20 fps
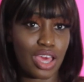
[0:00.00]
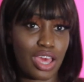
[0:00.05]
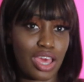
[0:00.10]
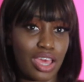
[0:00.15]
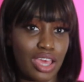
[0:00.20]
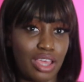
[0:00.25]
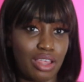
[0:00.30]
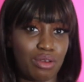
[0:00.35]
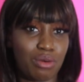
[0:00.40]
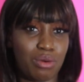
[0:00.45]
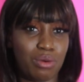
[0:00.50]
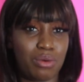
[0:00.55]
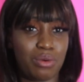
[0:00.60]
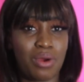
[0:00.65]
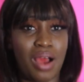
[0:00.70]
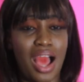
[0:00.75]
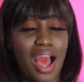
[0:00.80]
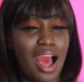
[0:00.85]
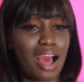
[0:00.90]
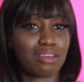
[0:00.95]
And
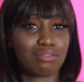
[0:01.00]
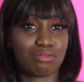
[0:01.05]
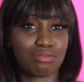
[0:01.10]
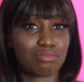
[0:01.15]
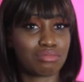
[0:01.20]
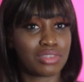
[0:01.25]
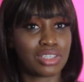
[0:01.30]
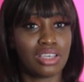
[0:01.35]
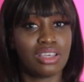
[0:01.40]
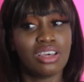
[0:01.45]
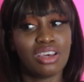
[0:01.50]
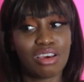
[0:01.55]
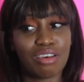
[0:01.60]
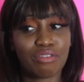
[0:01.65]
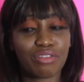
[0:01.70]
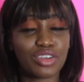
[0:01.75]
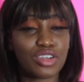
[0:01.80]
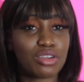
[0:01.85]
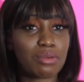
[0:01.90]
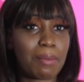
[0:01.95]

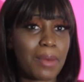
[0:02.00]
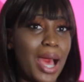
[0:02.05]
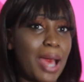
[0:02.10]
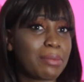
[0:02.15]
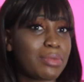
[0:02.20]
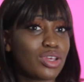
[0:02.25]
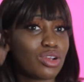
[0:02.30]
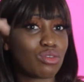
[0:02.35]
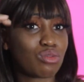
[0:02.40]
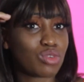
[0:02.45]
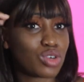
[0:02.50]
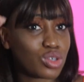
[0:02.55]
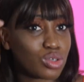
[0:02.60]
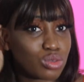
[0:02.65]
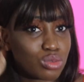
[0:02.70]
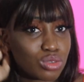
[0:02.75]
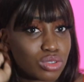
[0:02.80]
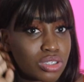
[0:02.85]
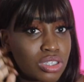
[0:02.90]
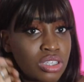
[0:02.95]
for you to buy me a
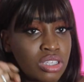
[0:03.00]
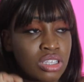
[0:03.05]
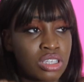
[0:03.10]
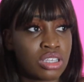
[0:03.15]
rose,